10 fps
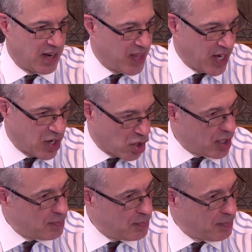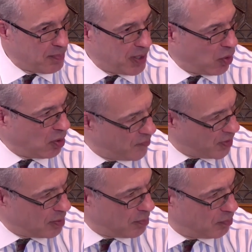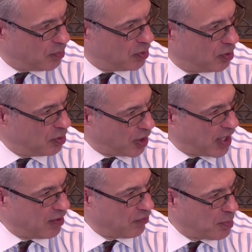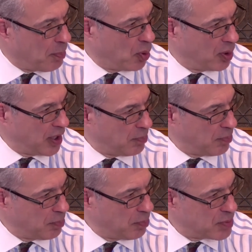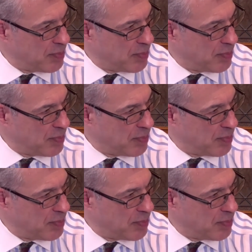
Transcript: have they hurt him at all? Looking from a polling perspective?